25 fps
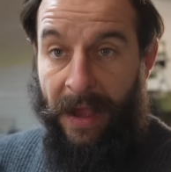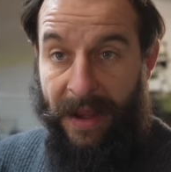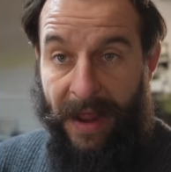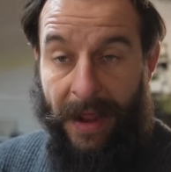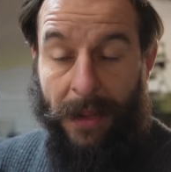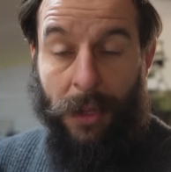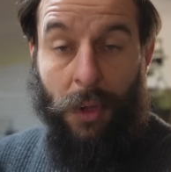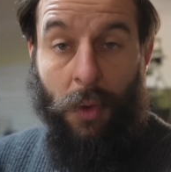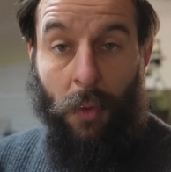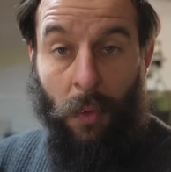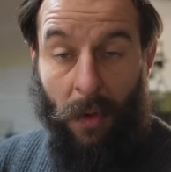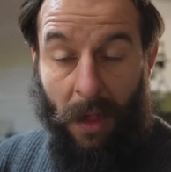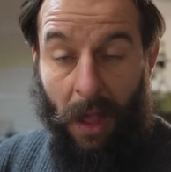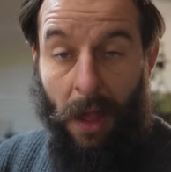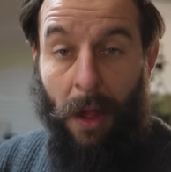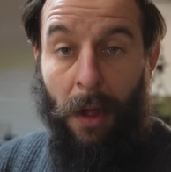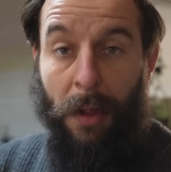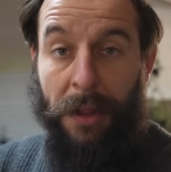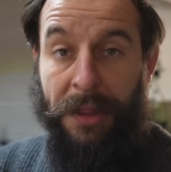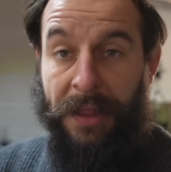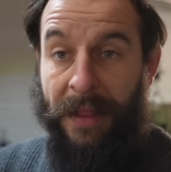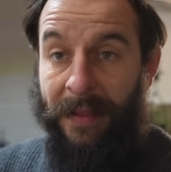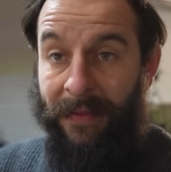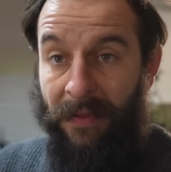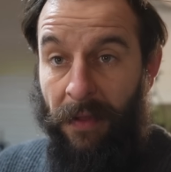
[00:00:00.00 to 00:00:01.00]
an actual
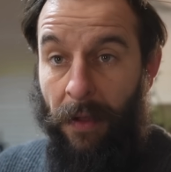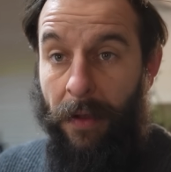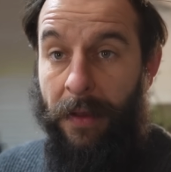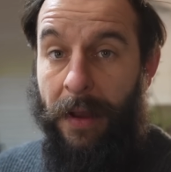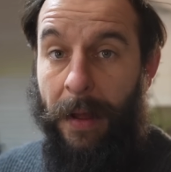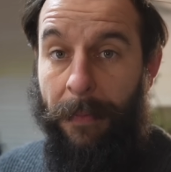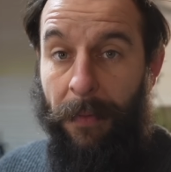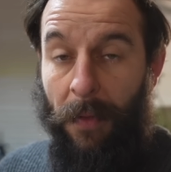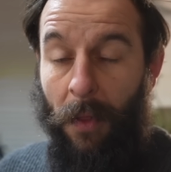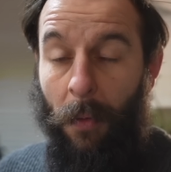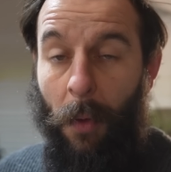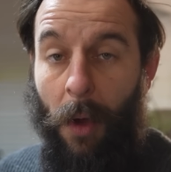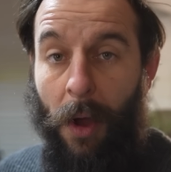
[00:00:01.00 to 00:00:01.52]
casting turn up at the